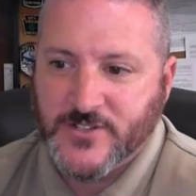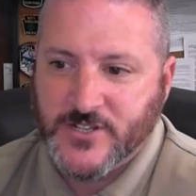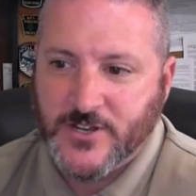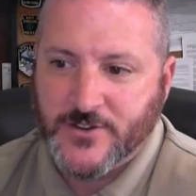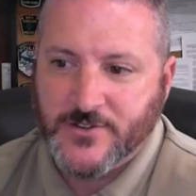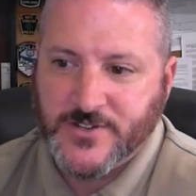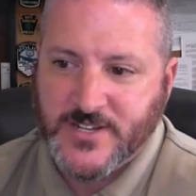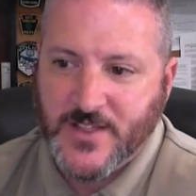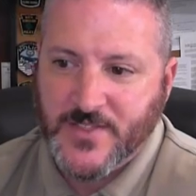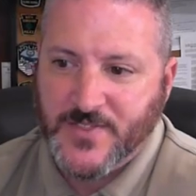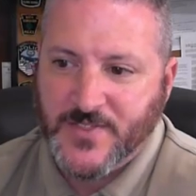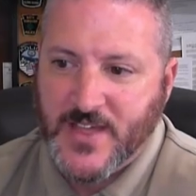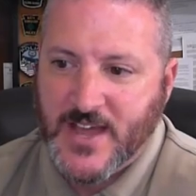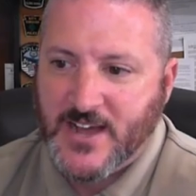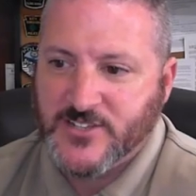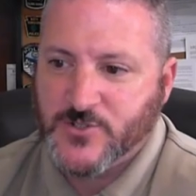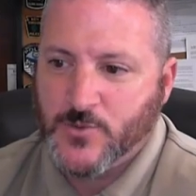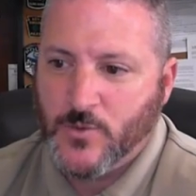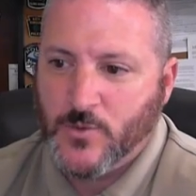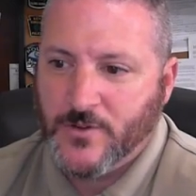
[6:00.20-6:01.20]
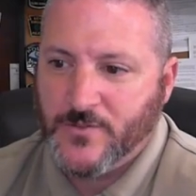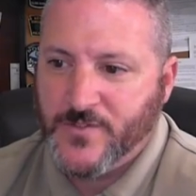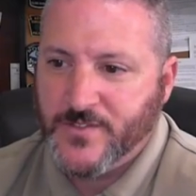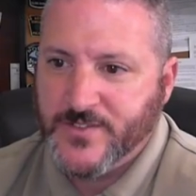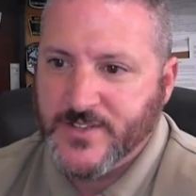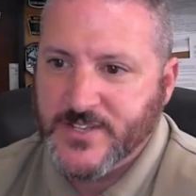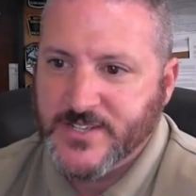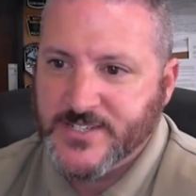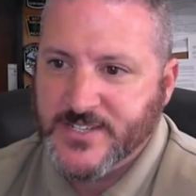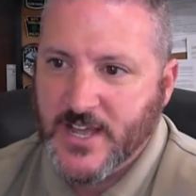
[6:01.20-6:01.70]

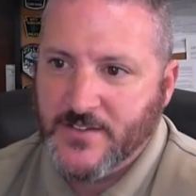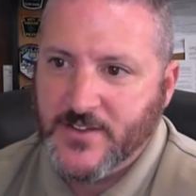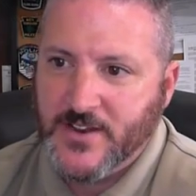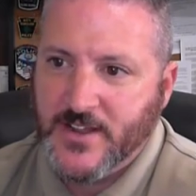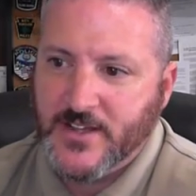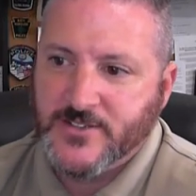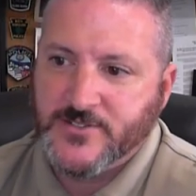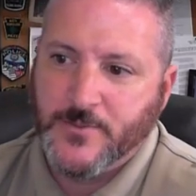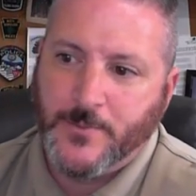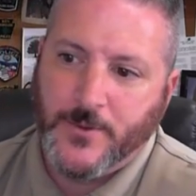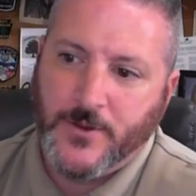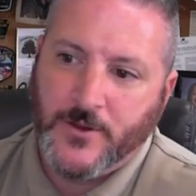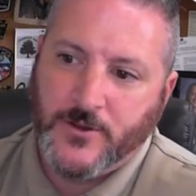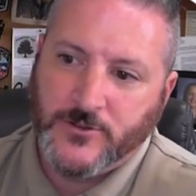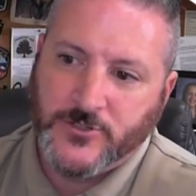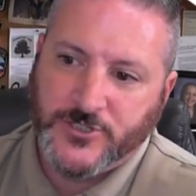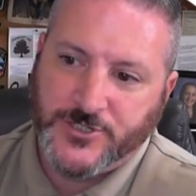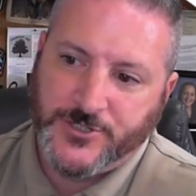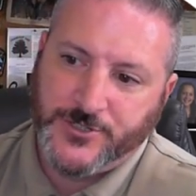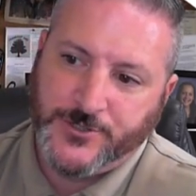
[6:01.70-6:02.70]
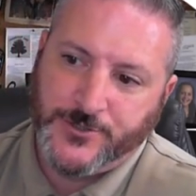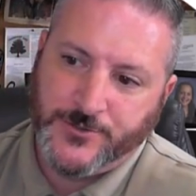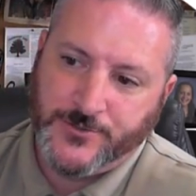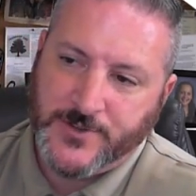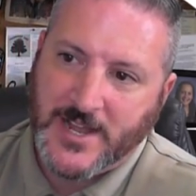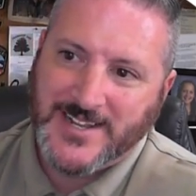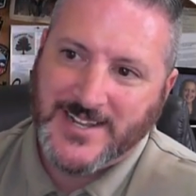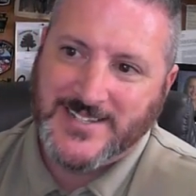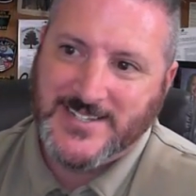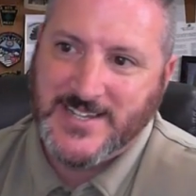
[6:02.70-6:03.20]
$110,157 as opposed to
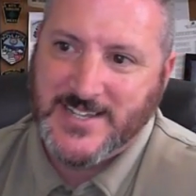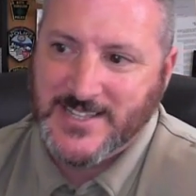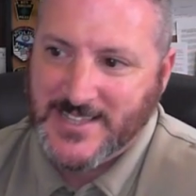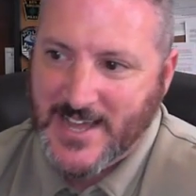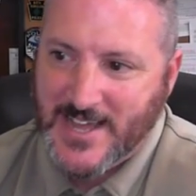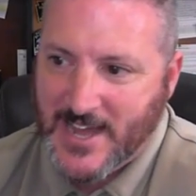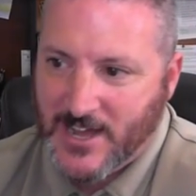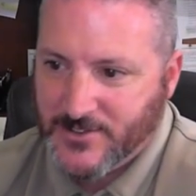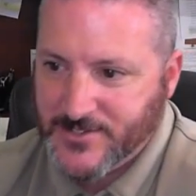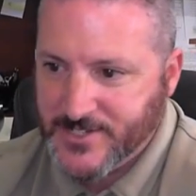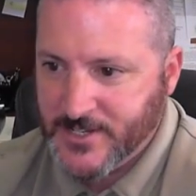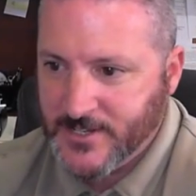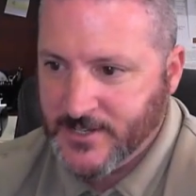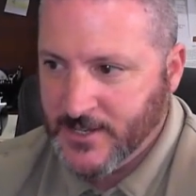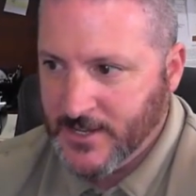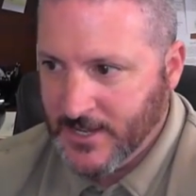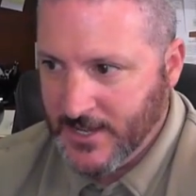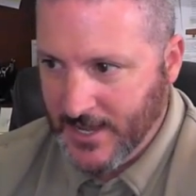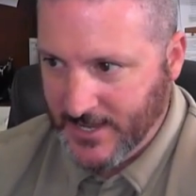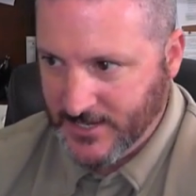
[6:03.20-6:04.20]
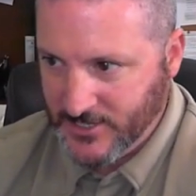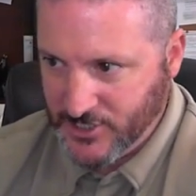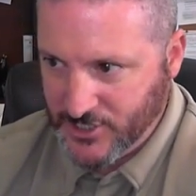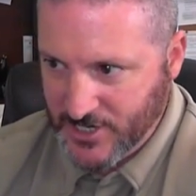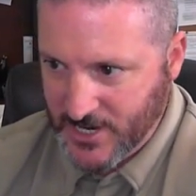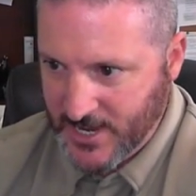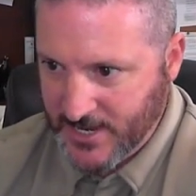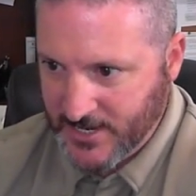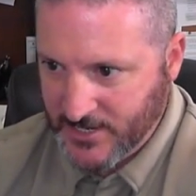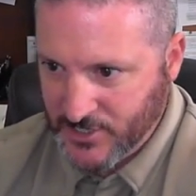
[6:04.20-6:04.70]
$19,000 and
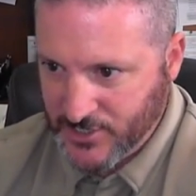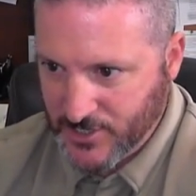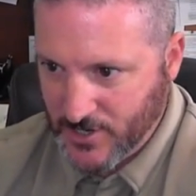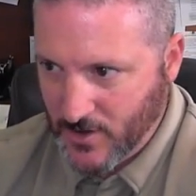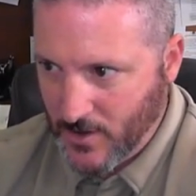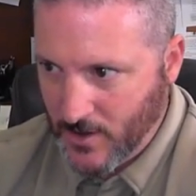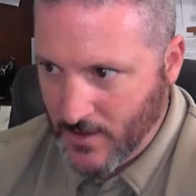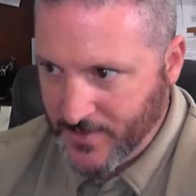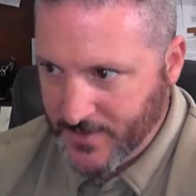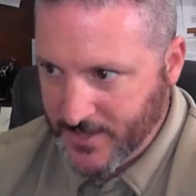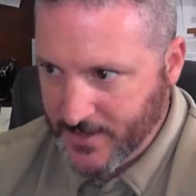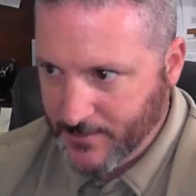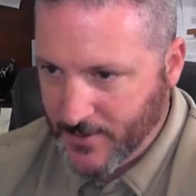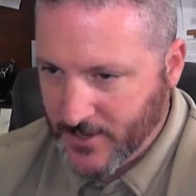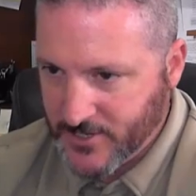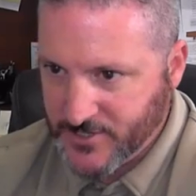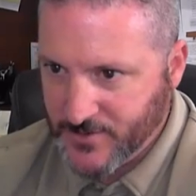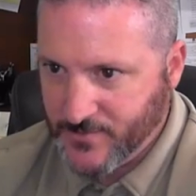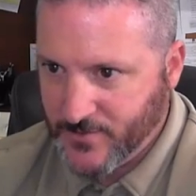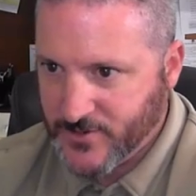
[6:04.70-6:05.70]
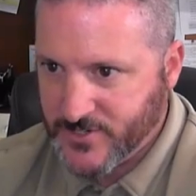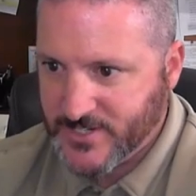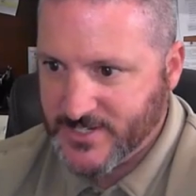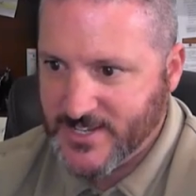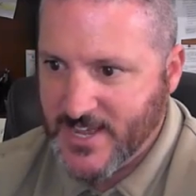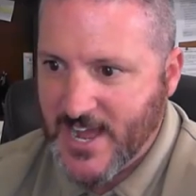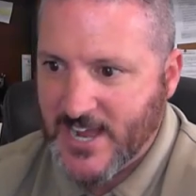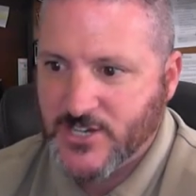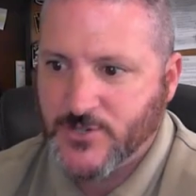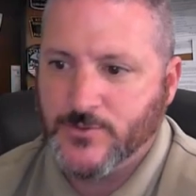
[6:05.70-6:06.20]
change on the budget
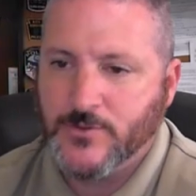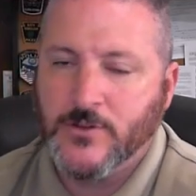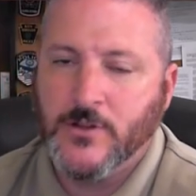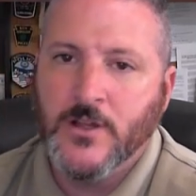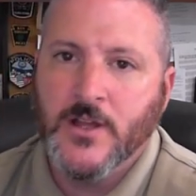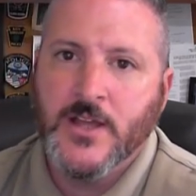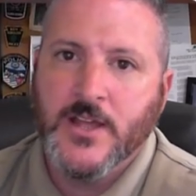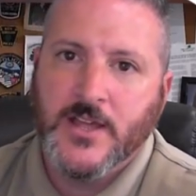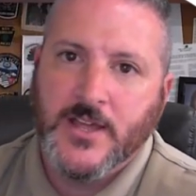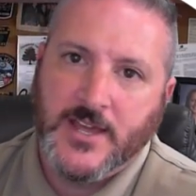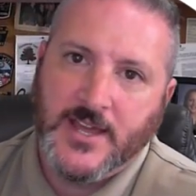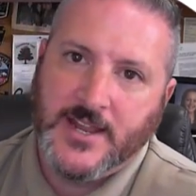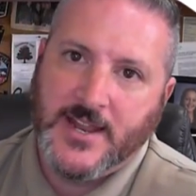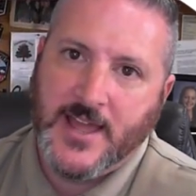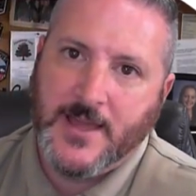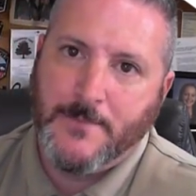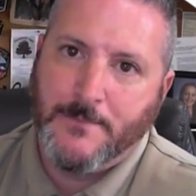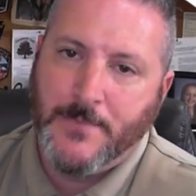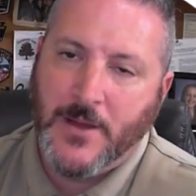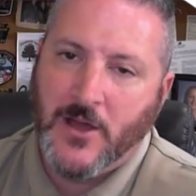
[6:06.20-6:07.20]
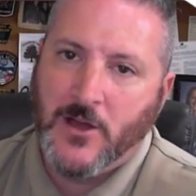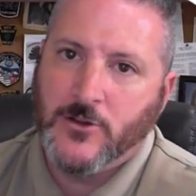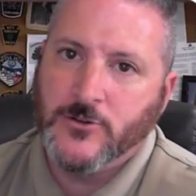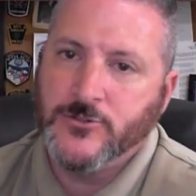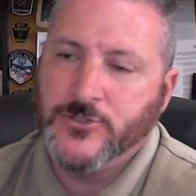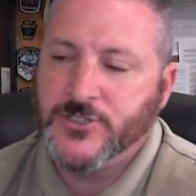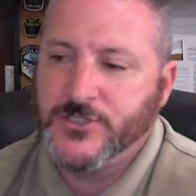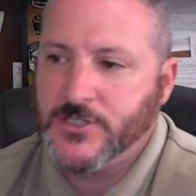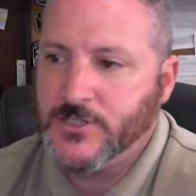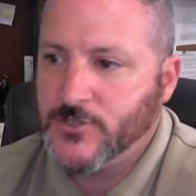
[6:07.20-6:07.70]
versus actual in a
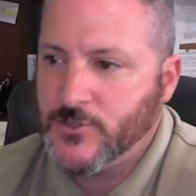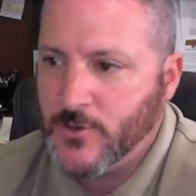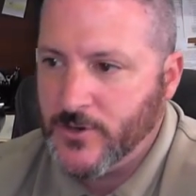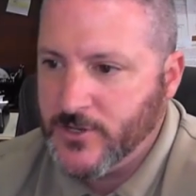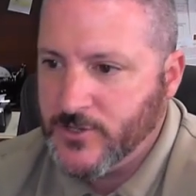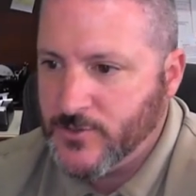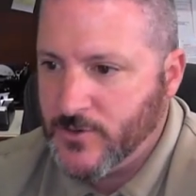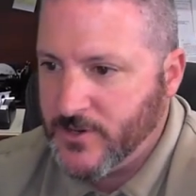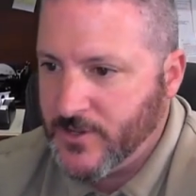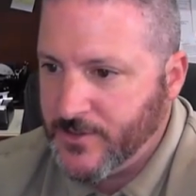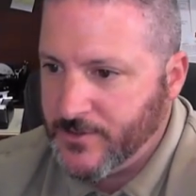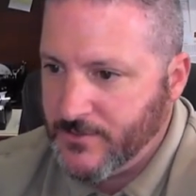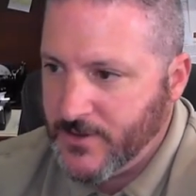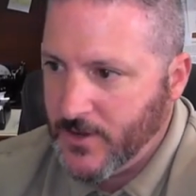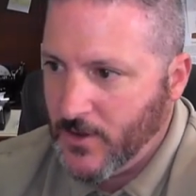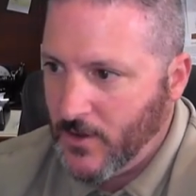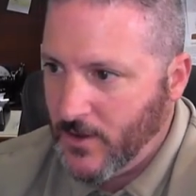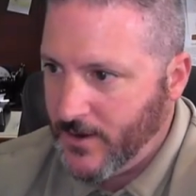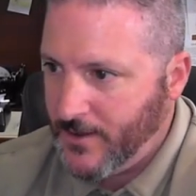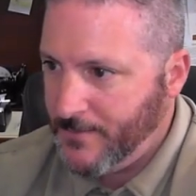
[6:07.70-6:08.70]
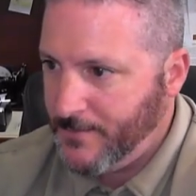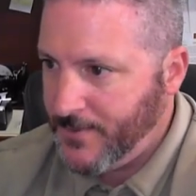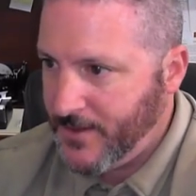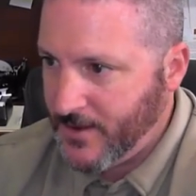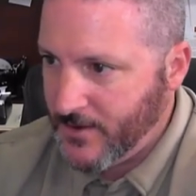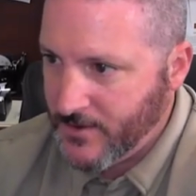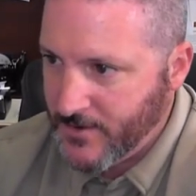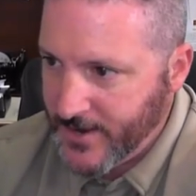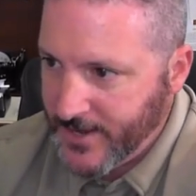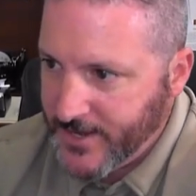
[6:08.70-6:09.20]
post-2023 audit
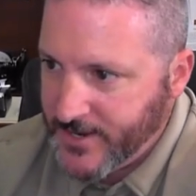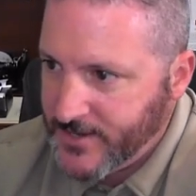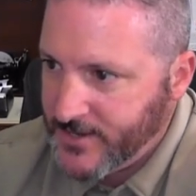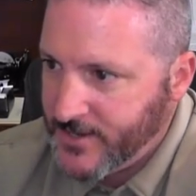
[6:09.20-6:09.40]
period.